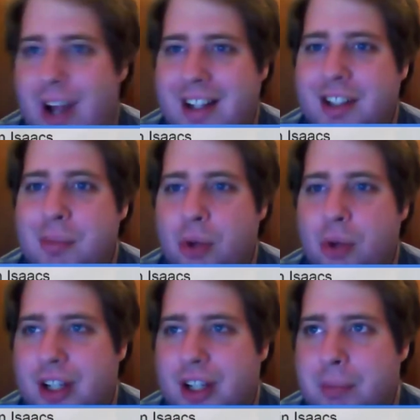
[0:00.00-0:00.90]
in the
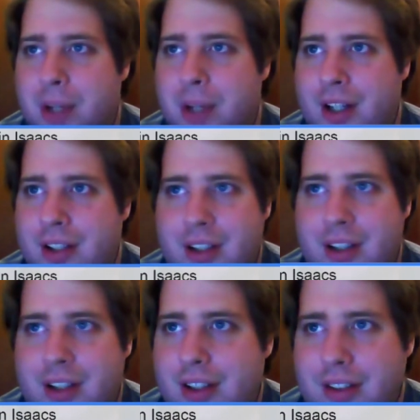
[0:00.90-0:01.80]
morning, but
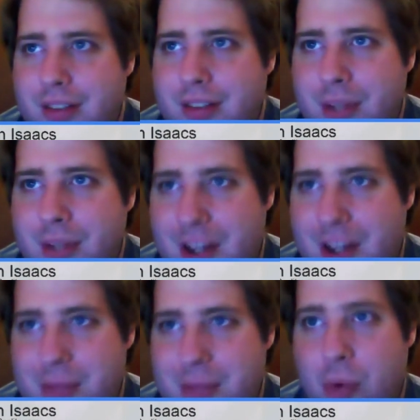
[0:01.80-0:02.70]

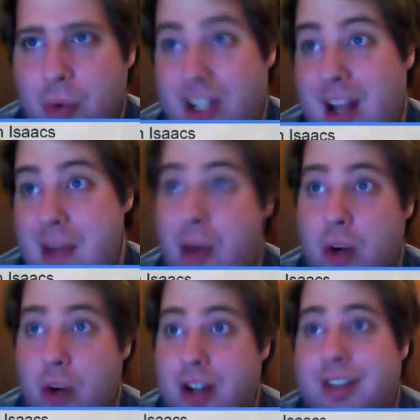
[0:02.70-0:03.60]
at morning I'm at
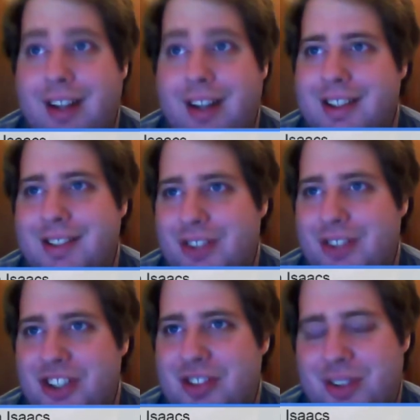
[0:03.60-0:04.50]
work, and it's
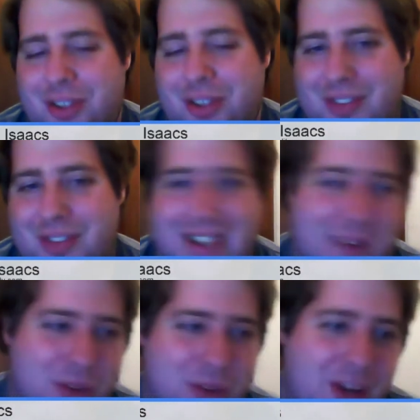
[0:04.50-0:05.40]
very difficult to find time
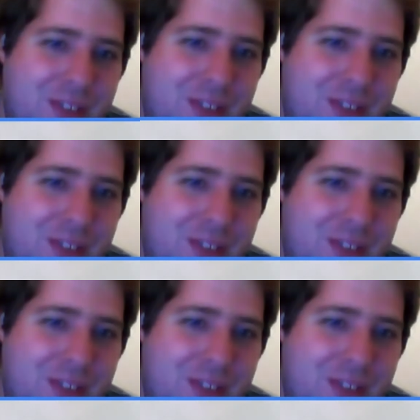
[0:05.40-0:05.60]
to write when